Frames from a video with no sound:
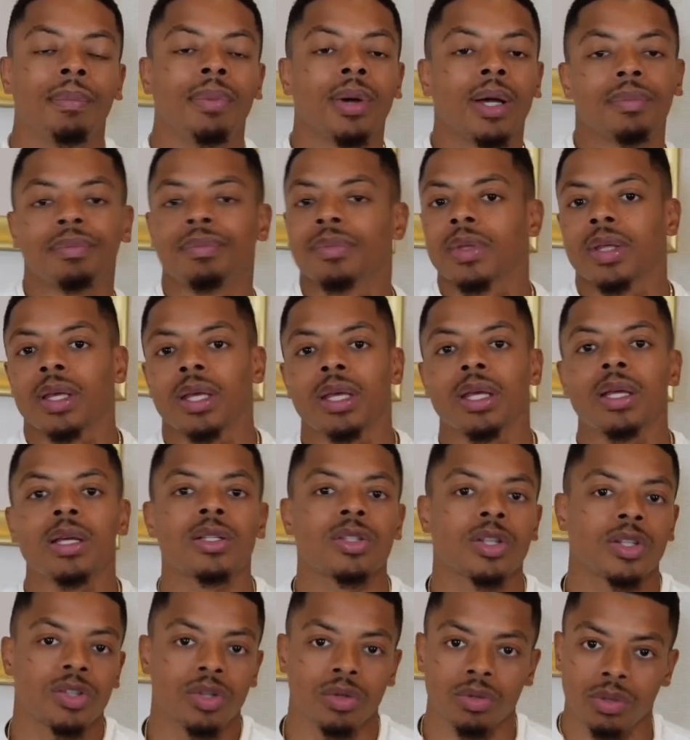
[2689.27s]
But
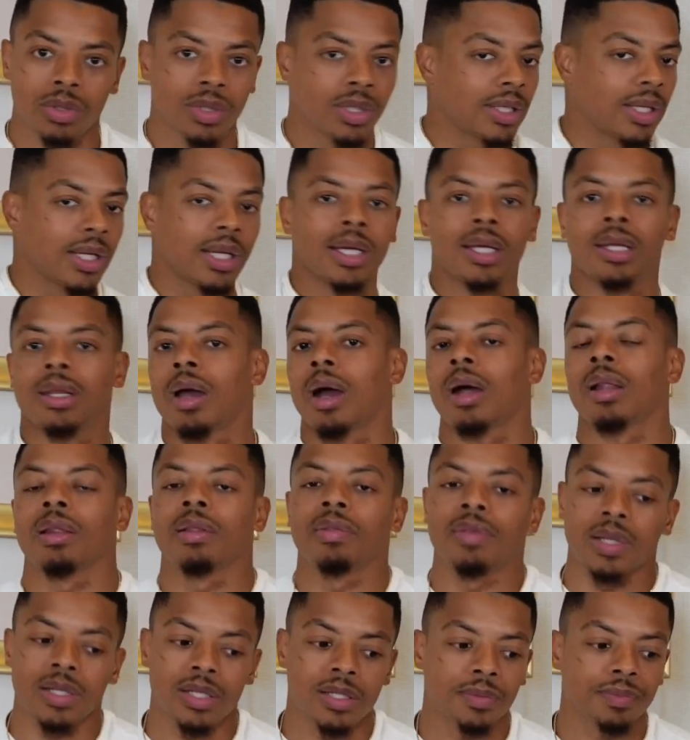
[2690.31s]
here's the truth in
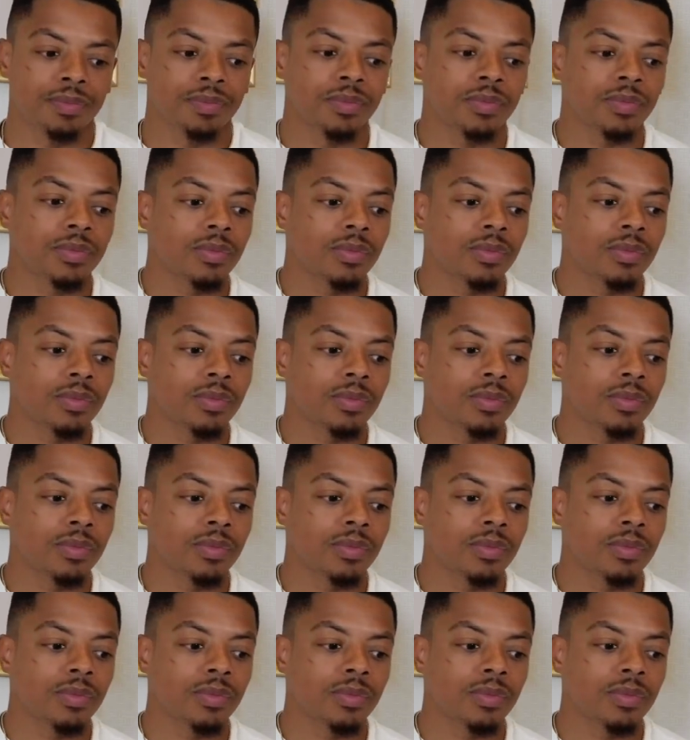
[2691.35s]
all of this.